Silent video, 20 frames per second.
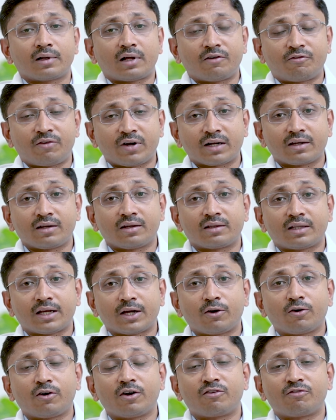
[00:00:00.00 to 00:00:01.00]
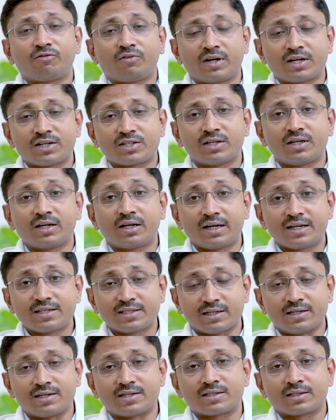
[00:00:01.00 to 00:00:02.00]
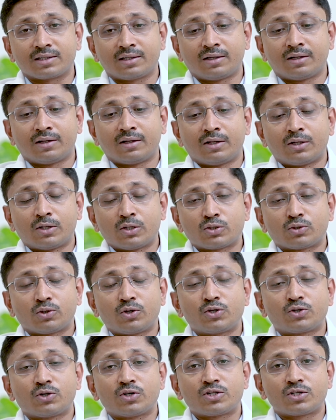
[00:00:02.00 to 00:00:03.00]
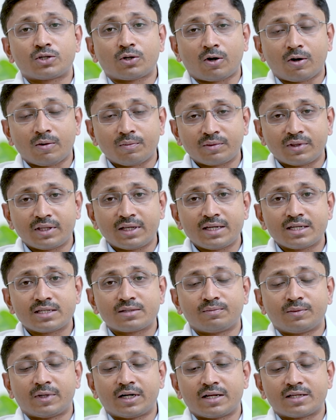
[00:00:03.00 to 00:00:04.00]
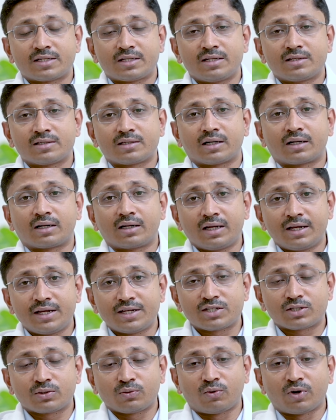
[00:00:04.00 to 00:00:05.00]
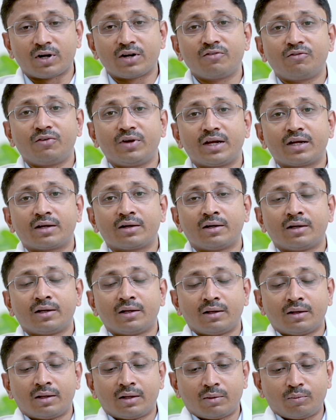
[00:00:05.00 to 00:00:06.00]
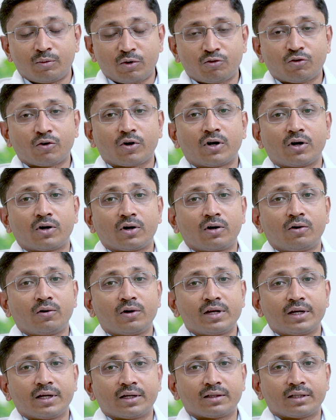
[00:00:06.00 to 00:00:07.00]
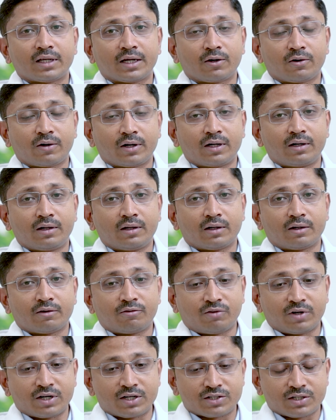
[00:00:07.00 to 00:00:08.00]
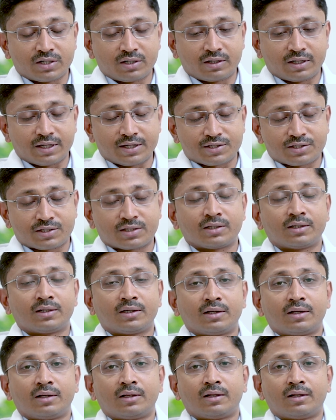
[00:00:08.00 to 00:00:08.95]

affect the thyroid function results. So you should stop these medicines at least one week before undergoing a thyroid uh, function test.